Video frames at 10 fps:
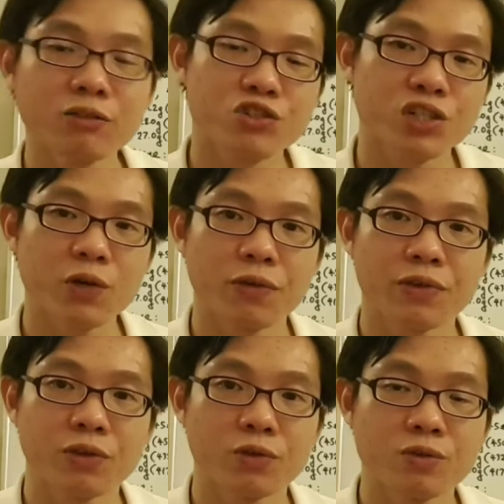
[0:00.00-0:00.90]
like to share
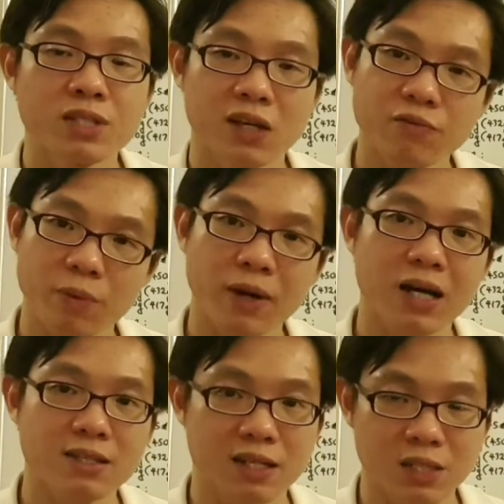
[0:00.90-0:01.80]
with you some of my
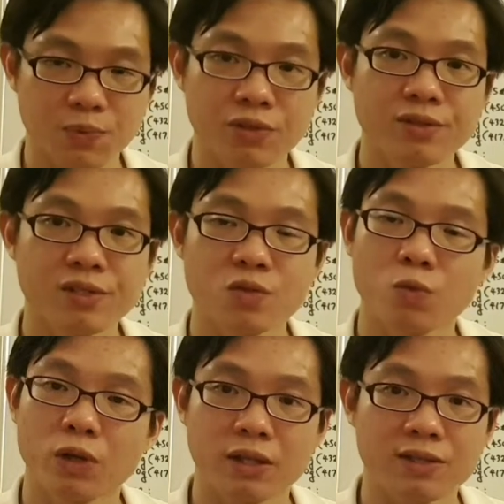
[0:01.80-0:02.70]
past
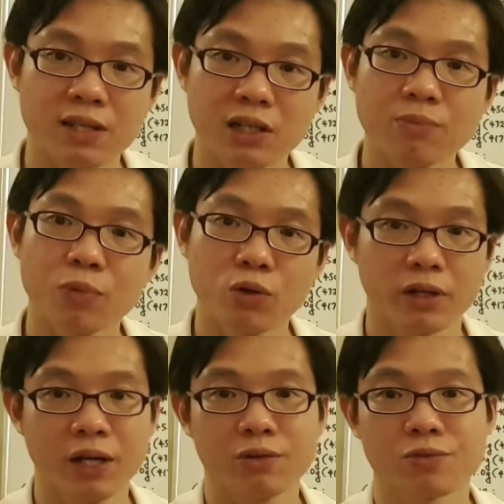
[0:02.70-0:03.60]
experiences when selling bow
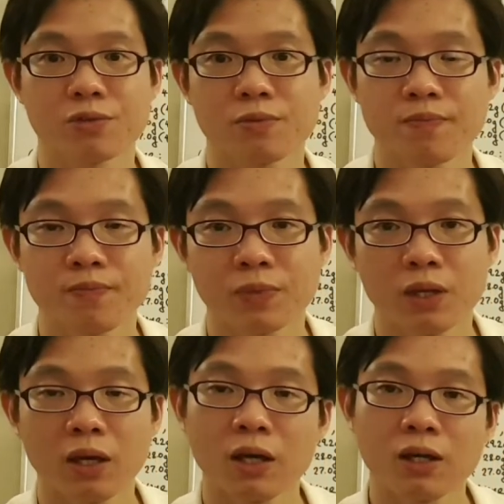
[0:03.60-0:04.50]
and arrows.
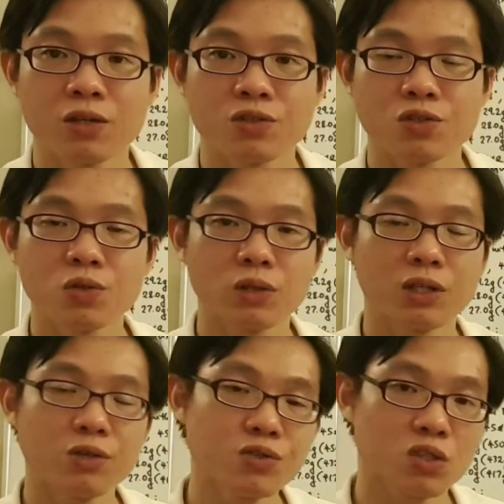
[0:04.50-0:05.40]
So it
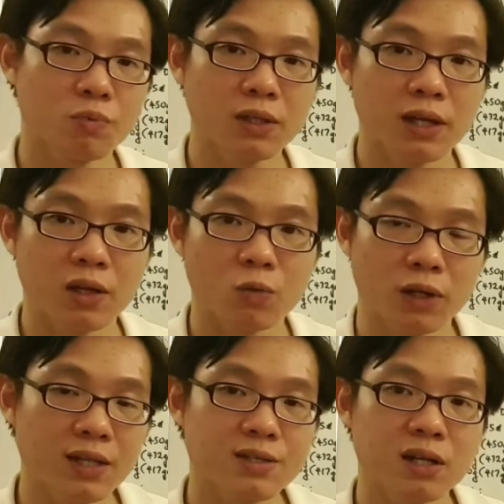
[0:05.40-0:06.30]
used to be that
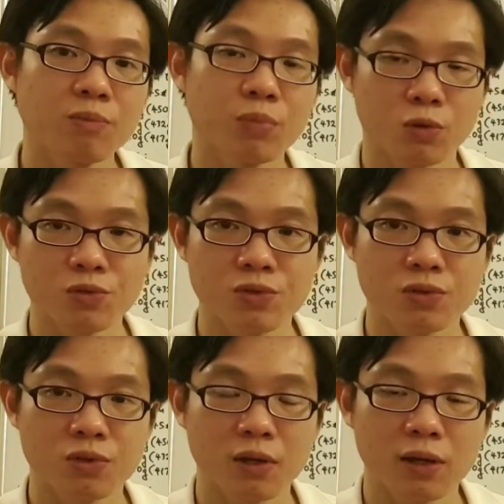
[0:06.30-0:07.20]
when I sell
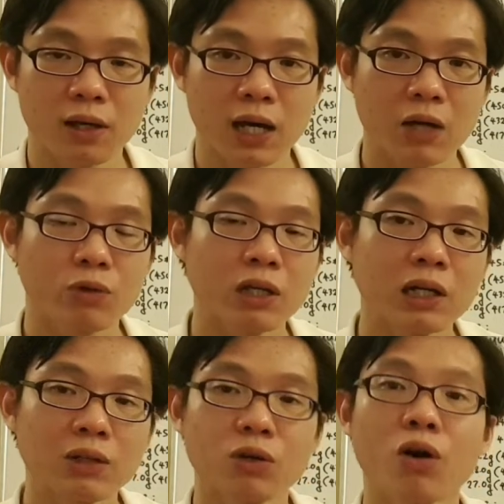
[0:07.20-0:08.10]
bows, I would
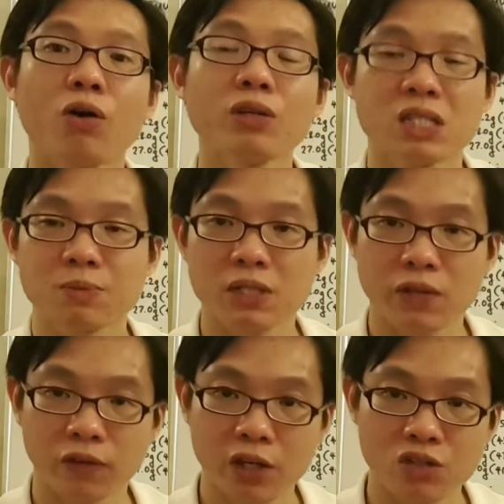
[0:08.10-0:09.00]
include all the
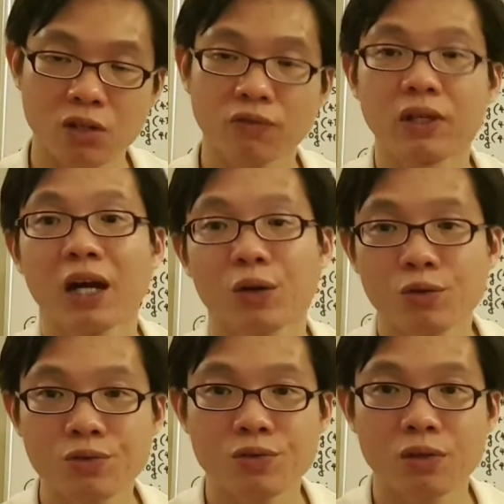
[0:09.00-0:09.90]
specification of the
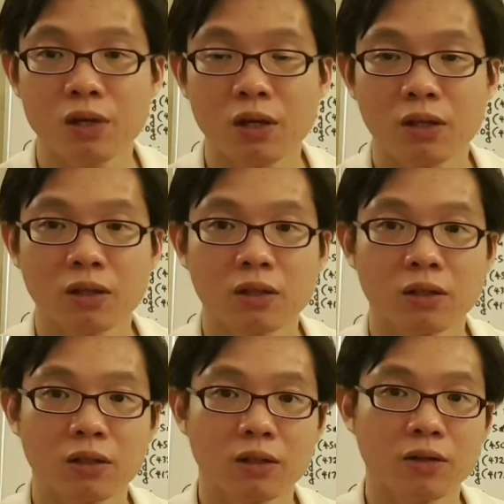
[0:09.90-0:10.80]
arrows
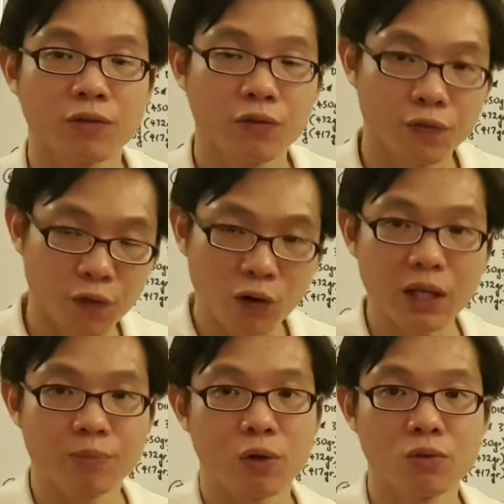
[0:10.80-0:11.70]
for
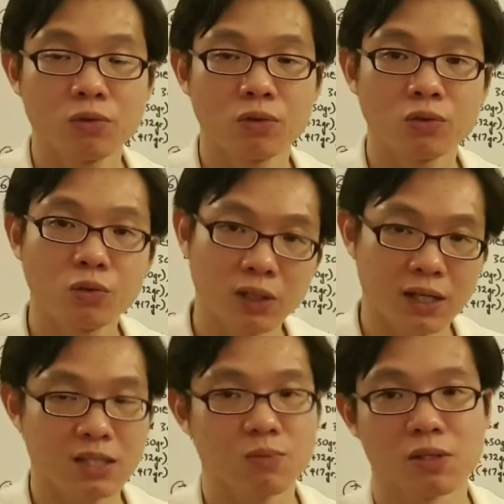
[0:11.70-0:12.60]
that bow to the
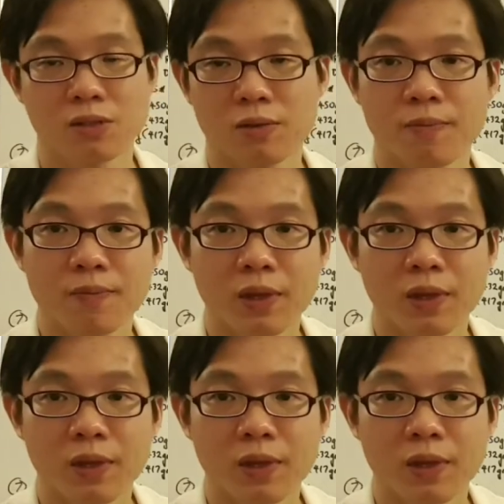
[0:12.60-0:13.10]
customers.